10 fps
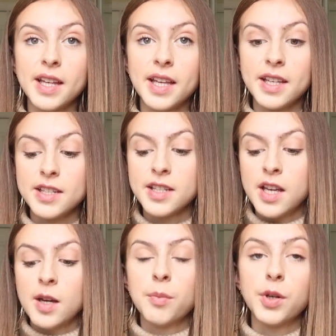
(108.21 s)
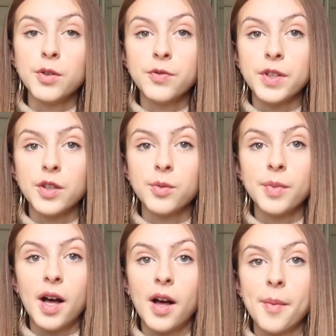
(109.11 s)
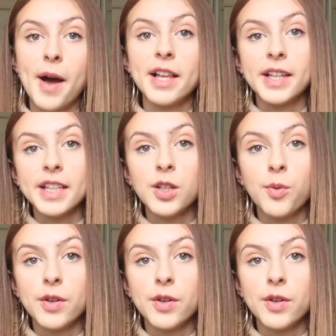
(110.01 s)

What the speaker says: is perfume. I like the